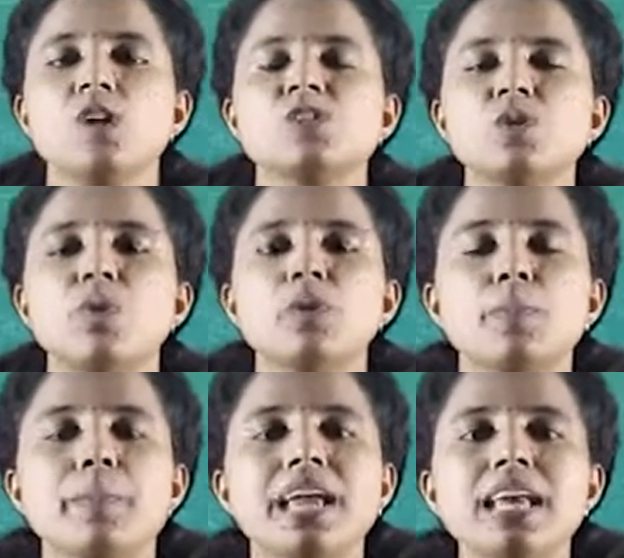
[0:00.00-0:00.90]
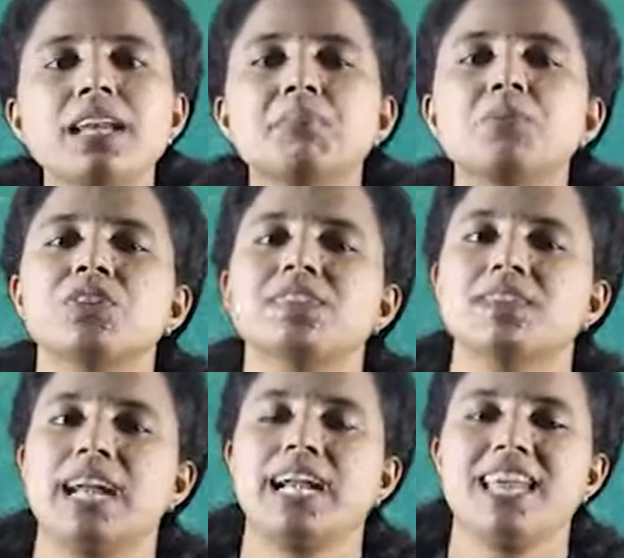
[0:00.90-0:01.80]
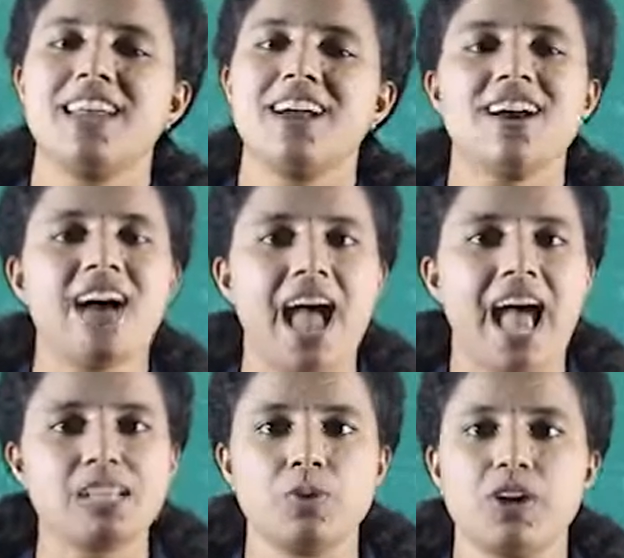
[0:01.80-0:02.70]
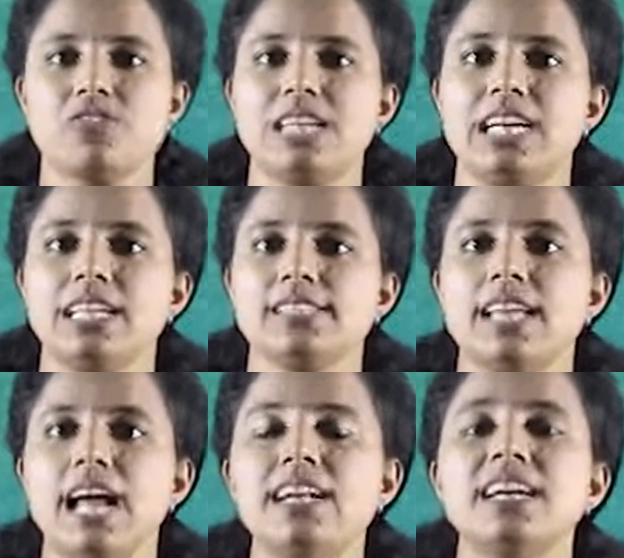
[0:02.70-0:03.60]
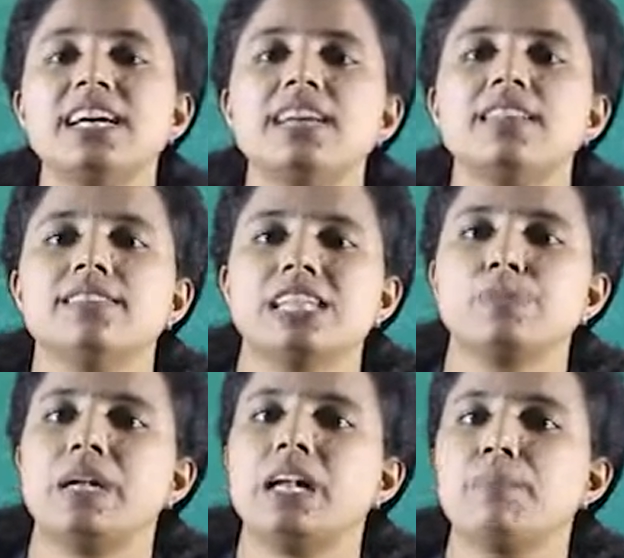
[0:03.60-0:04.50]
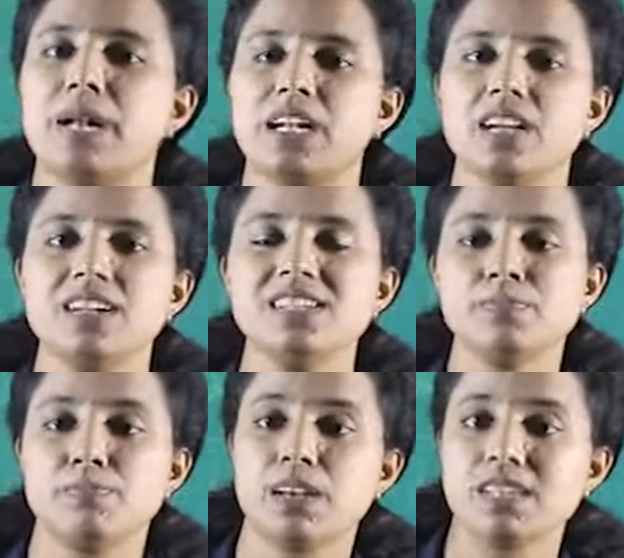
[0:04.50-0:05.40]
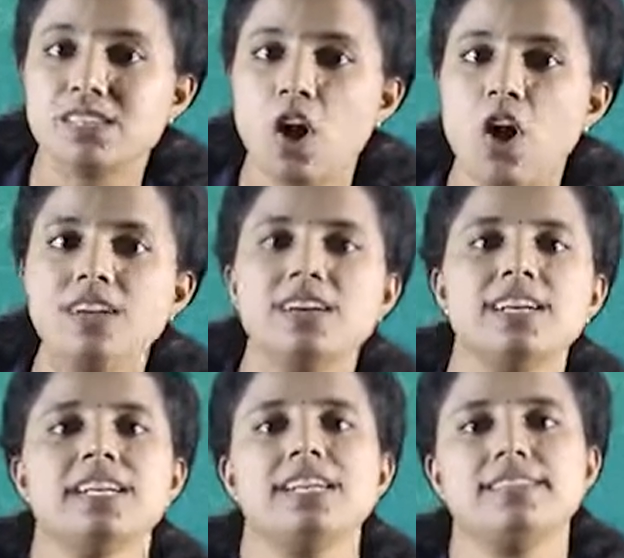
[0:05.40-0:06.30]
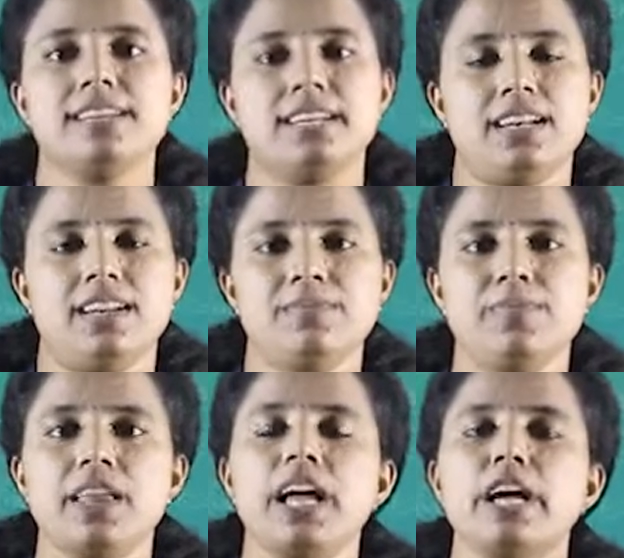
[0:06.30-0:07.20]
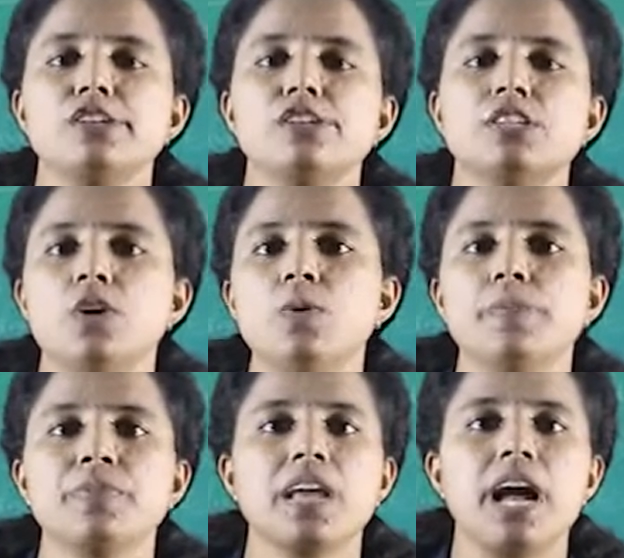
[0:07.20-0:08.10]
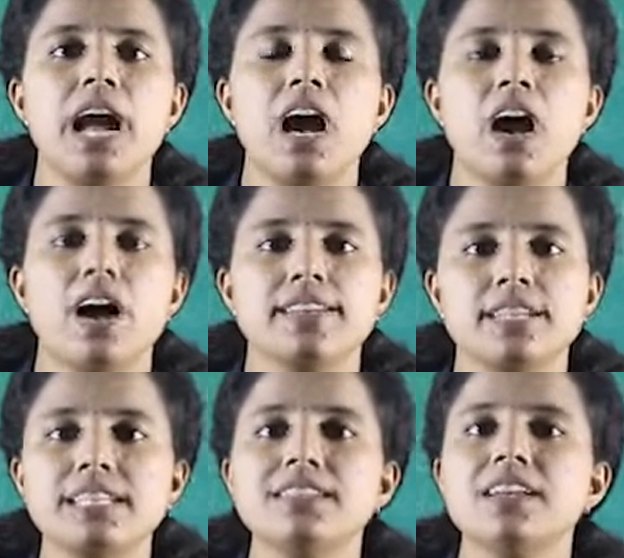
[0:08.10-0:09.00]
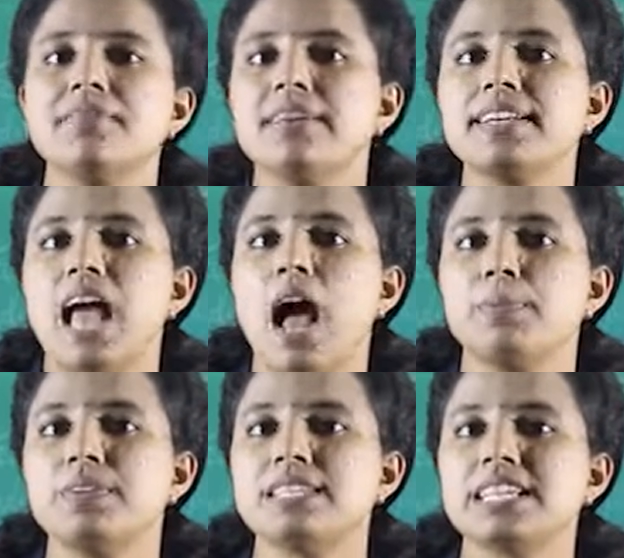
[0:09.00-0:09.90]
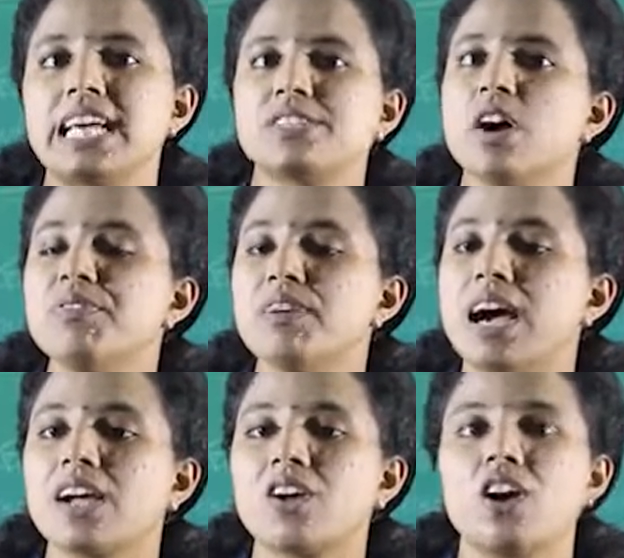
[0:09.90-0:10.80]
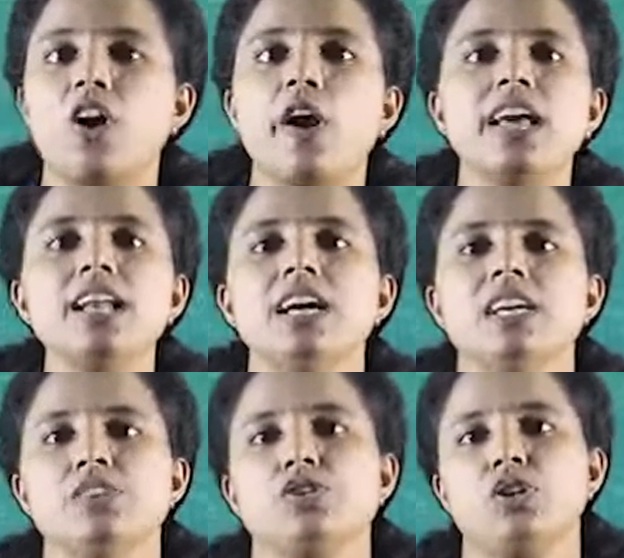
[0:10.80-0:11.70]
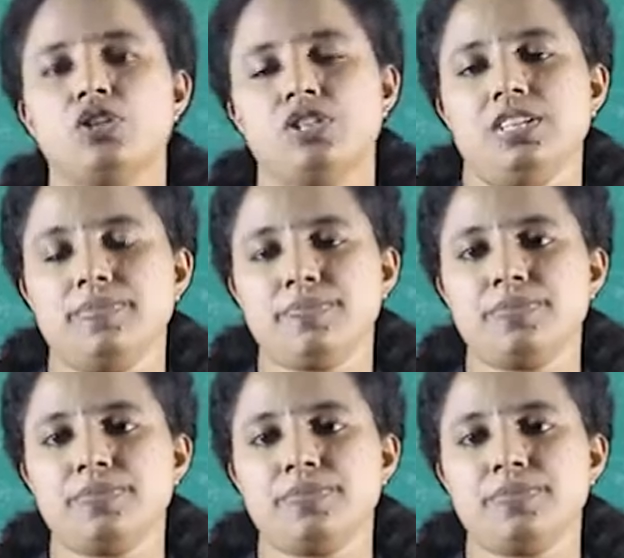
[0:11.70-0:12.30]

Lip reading: So, one of the main important criteria, as we have said, is that suspended particles must not settle. So, the Tyndall effect happens in case of a colloidal solution.